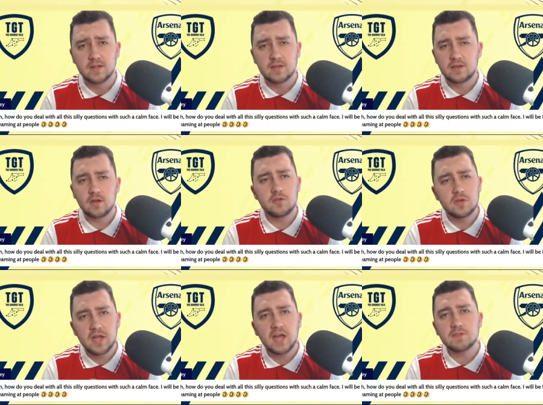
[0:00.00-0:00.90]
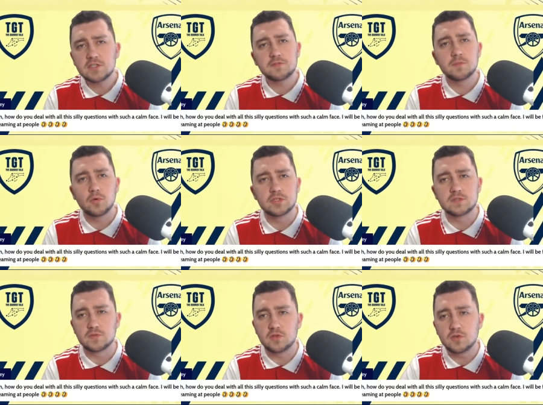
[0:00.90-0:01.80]
You know, you can have a different point
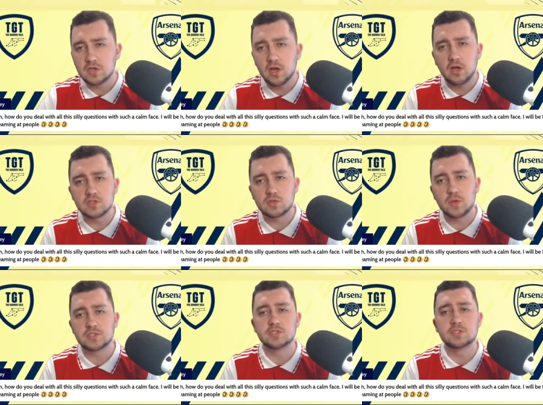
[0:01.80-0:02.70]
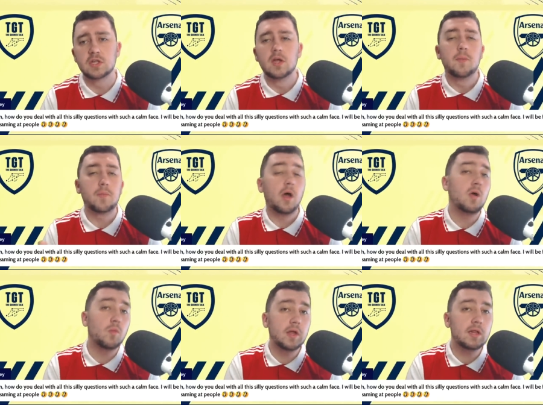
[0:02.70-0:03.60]
of view. You can ask questions, but I
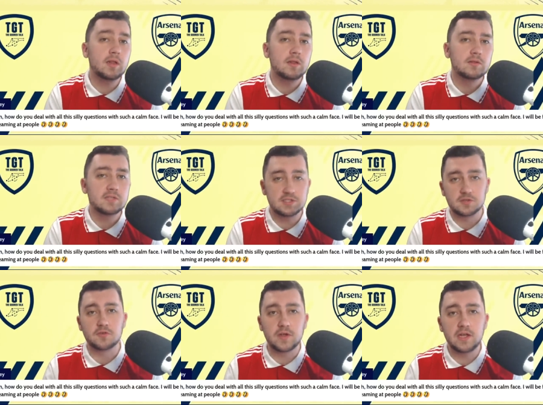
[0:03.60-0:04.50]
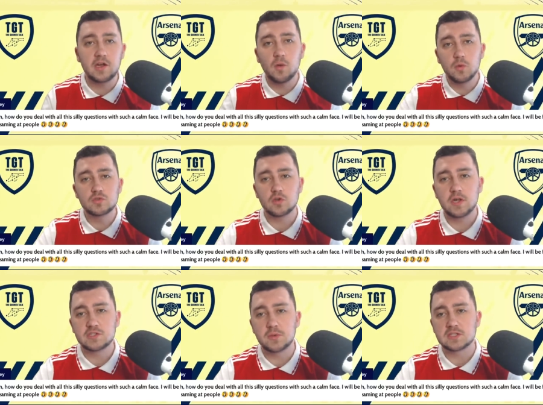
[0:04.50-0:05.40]
will disagree and I will try
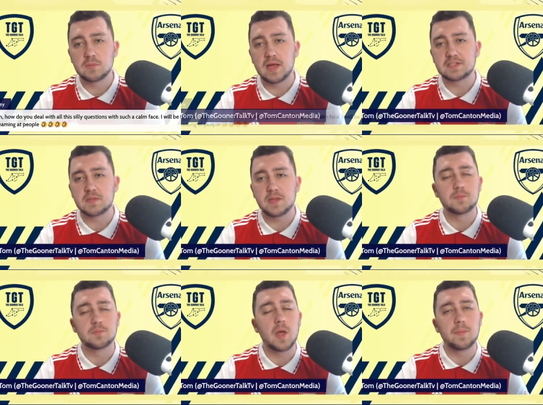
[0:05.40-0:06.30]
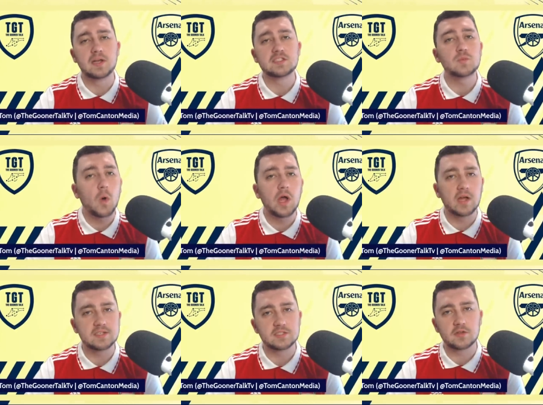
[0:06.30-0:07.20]
to explain to the best of my ability why I
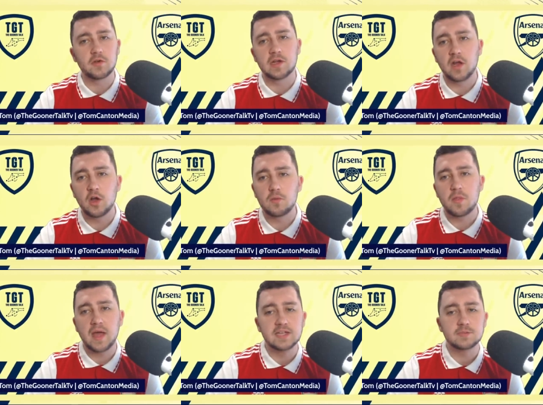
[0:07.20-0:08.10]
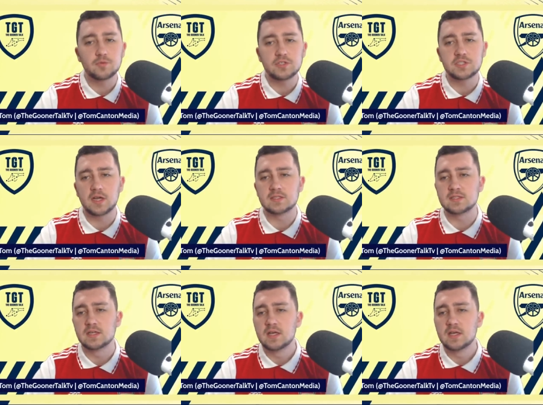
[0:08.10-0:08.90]
disagree. And I hope that that is appreciated.